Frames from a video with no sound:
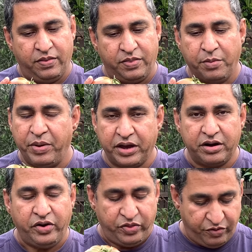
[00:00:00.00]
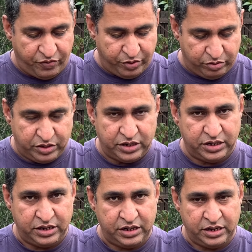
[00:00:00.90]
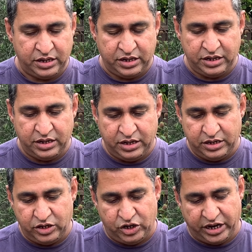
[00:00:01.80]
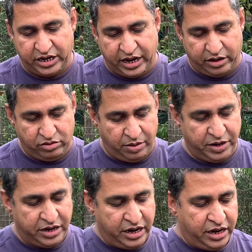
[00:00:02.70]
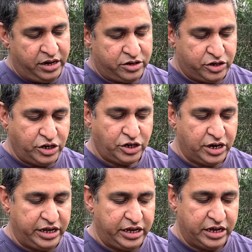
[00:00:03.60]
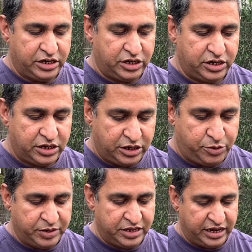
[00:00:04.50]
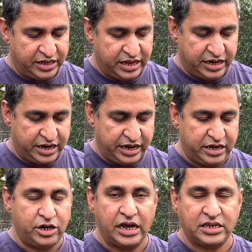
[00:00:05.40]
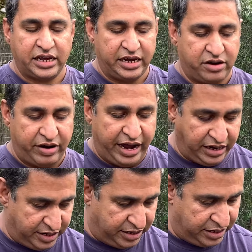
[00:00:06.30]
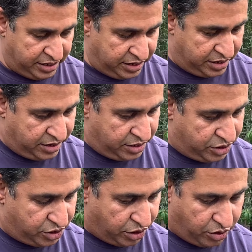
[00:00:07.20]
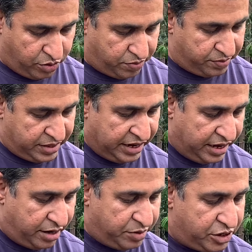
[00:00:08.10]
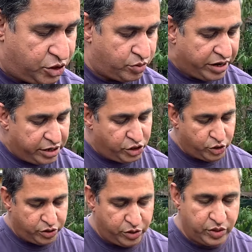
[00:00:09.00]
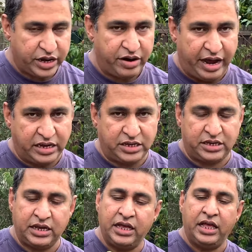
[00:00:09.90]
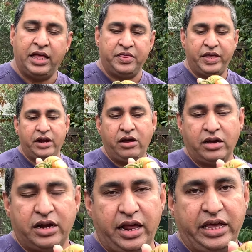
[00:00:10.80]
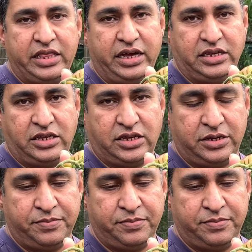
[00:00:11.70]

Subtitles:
the bigger the fruit. Check it out. I mean, traditionally it's been said that it does get cracks. So let me just quickly show you the cracks. They look like this.